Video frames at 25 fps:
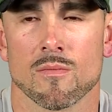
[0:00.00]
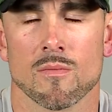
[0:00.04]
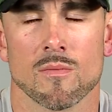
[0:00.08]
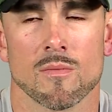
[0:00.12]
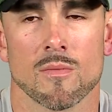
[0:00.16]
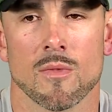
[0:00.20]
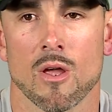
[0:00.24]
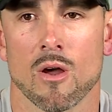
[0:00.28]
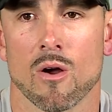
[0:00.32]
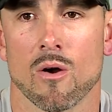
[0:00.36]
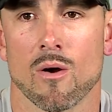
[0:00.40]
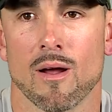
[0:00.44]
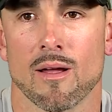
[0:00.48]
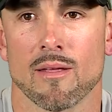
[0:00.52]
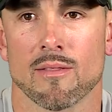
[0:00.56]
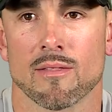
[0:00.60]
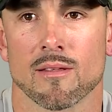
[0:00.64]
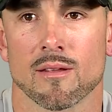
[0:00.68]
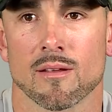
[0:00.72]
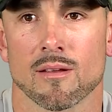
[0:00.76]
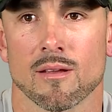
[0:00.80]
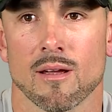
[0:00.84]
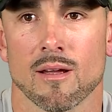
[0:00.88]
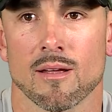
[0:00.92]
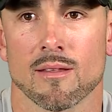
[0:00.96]
No, I
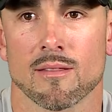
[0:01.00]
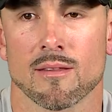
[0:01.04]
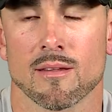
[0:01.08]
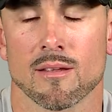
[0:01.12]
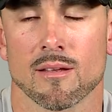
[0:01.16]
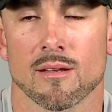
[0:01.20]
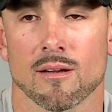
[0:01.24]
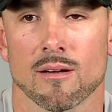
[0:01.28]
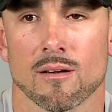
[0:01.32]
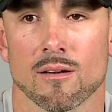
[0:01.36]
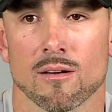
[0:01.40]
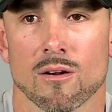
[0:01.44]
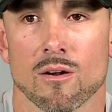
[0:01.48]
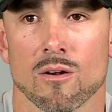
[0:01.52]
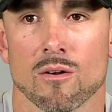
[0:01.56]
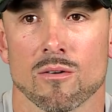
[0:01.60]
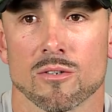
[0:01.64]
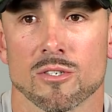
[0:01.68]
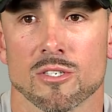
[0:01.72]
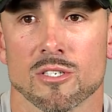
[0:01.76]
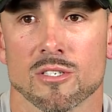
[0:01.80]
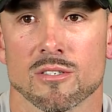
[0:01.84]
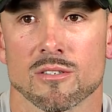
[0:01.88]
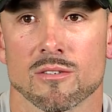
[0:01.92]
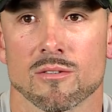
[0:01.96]
think our
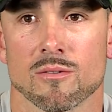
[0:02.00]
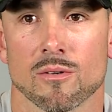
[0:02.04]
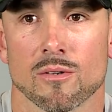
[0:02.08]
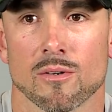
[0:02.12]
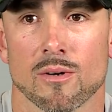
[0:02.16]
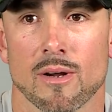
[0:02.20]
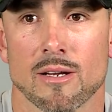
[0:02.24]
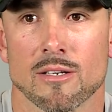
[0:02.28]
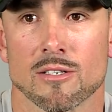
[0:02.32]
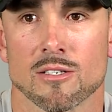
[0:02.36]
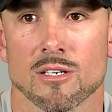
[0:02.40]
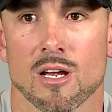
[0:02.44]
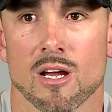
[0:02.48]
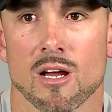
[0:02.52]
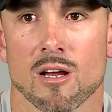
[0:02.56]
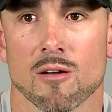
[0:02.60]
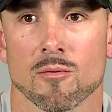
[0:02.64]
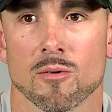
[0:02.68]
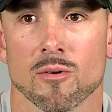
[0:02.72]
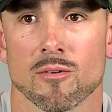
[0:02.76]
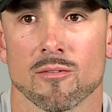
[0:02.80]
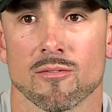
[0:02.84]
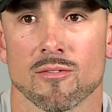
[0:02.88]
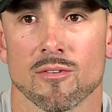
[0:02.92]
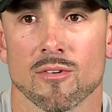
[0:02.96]
coaches do a great job
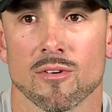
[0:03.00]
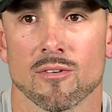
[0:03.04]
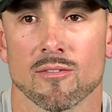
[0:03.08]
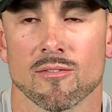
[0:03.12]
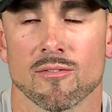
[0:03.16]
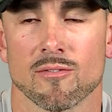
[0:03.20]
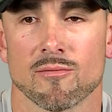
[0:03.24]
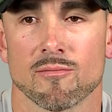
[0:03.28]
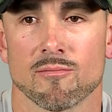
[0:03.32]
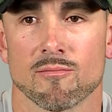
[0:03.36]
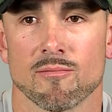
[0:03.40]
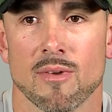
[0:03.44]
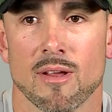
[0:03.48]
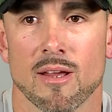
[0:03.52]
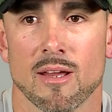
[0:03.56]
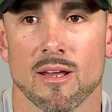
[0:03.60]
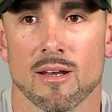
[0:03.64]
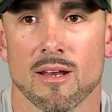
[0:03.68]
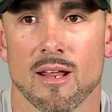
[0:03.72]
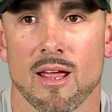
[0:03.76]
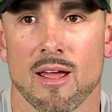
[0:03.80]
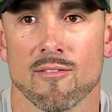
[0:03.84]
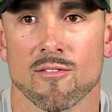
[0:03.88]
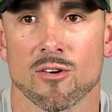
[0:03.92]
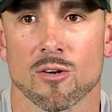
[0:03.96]
of
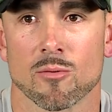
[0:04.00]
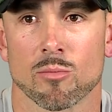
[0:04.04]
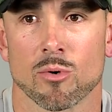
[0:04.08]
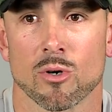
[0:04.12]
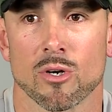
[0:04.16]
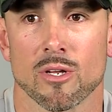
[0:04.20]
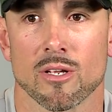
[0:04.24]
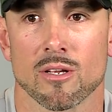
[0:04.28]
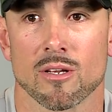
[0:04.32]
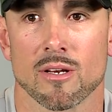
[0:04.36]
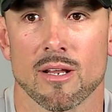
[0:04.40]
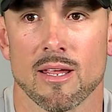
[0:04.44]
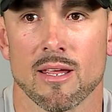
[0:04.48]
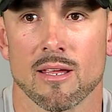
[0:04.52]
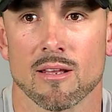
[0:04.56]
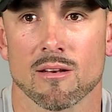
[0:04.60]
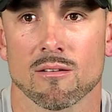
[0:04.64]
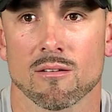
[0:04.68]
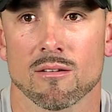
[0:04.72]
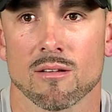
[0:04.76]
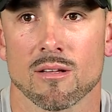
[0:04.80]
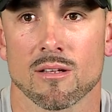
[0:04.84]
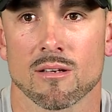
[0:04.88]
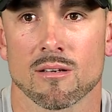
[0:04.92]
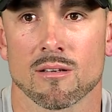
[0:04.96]
and having a pretty good
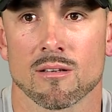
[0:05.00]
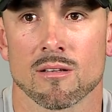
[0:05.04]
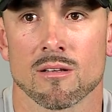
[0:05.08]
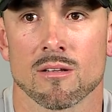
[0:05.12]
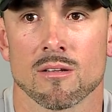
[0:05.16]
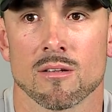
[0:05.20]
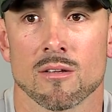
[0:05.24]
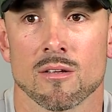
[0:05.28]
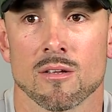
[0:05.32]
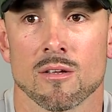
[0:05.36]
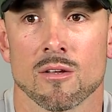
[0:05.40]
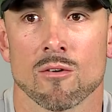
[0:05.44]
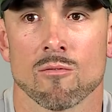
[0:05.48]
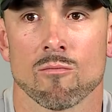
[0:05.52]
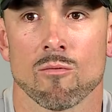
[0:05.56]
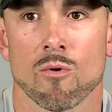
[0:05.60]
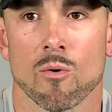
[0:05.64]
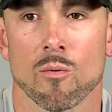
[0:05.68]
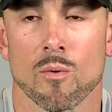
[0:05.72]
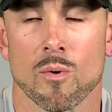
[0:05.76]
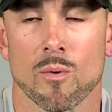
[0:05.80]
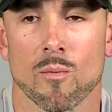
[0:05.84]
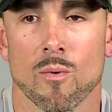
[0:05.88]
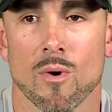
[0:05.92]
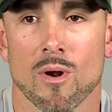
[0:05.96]
handle on what
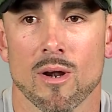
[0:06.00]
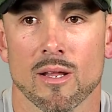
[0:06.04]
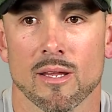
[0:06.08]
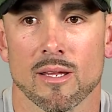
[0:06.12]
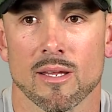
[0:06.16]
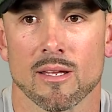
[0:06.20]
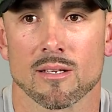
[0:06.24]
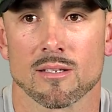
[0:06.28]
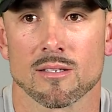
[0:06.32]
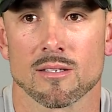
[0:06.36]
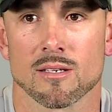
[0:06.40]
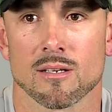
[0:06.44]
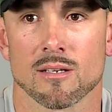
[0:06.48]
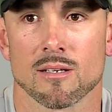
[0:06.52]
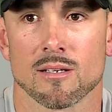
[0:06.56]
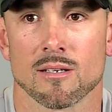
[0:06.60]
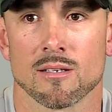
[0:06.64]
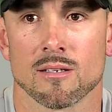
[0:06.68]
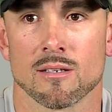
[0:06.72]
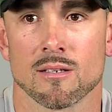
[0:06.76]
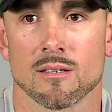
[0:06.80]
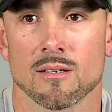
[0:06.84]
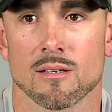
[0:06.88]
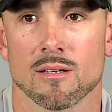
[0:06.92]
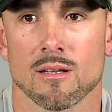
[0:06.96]
we want to get
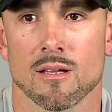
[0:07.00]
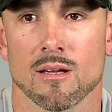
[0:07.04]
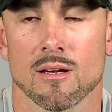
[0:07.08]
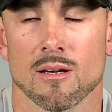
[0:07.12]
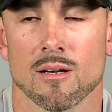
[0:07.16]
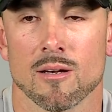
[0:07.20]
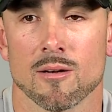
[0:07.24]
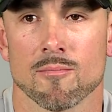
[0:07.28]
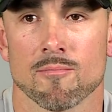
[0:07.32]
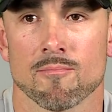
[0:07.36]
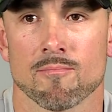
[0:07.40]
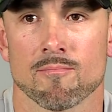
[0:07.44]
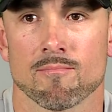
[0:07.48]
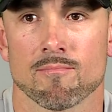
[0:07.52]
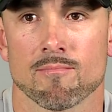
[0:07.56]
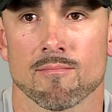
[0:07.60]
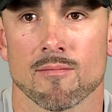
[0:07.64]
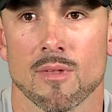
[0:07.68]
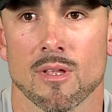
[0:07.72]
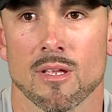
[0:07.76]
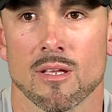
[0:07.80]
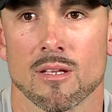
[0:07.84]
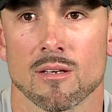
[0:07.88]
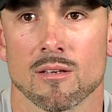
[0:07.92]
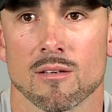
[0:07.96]
done,
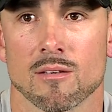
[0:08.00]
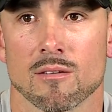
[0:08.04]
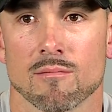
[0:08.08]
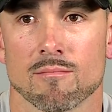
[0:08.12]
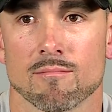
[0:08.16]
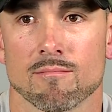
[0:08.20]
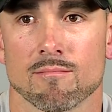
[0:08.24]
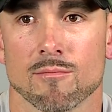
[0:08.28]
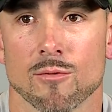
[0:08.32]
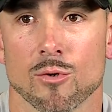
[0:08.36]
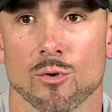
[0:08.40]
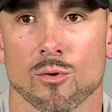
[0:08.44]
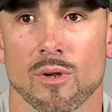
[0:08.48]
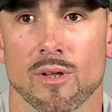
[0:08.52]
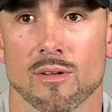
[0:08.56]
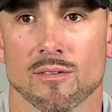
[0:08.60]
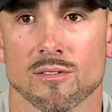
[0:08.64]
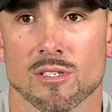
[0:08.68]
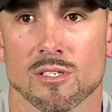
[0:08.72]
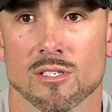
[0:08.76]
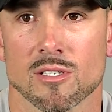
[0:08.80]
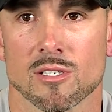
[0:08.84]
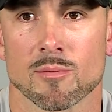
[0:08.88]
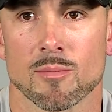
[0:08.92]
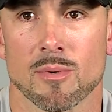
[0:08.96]
and who gives
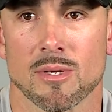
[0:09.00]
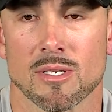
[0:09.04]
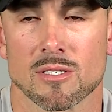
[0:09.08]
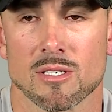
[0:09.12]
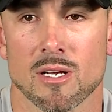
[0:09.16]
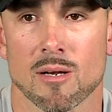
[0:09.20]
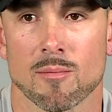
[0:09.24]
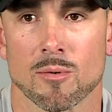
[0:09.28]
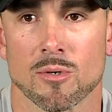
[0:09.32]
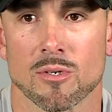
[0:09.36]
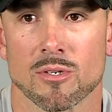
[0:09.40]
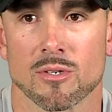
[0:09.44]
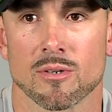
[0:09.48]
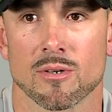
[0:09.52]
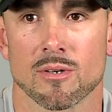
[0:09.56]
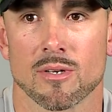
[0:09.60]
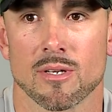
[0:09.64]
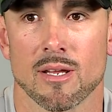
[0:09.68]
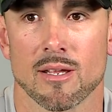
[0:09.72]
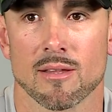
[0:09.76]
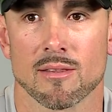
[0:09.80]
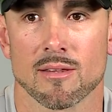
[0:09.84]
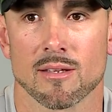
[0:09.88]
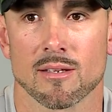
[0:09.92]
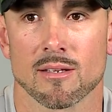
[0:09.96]
us the best
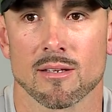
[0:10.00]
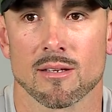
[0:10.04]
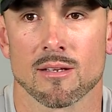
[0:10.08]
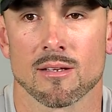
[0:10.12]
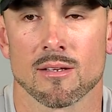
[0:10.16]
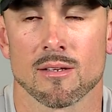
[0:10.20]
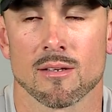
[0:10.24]
opportunity. I think